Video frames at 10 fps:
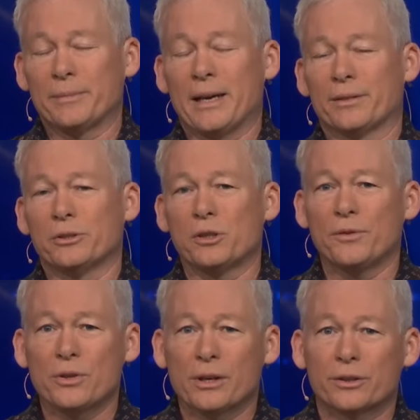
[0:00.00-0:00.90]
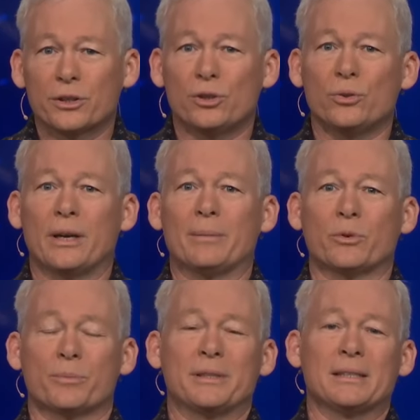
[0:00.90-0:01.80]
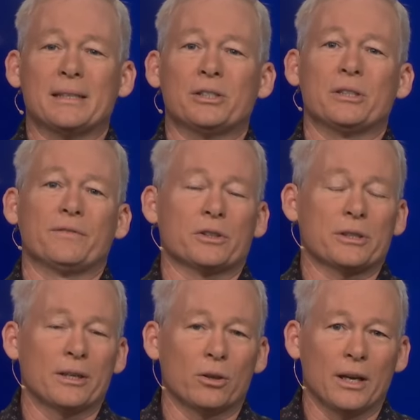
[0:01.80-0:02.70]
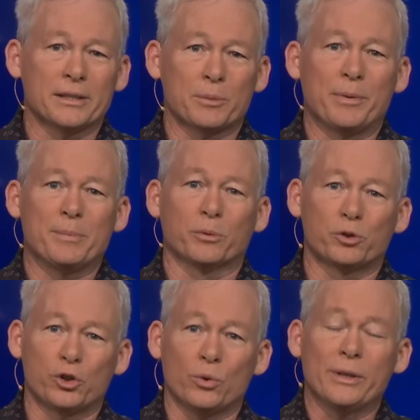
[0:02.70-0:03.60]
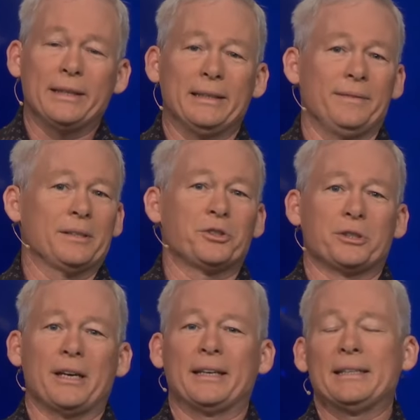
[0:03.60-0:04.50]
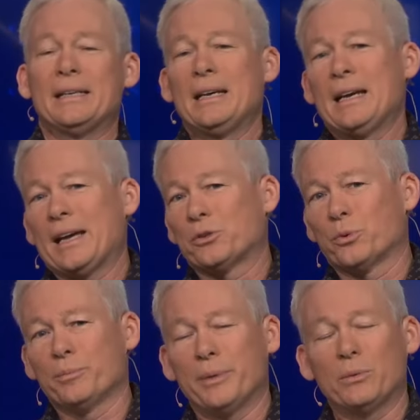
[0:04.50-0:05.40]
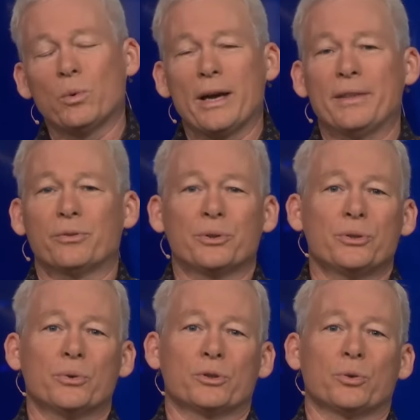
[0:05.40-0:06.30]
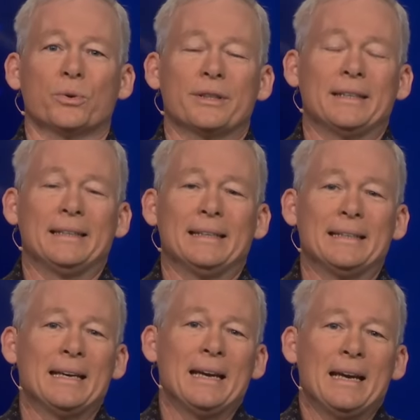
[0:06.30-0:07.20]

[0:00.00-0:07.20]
Now, those of you that are new, and I'm going to be sensitive because I know lots of people join in this study as we're midway through or toward the end.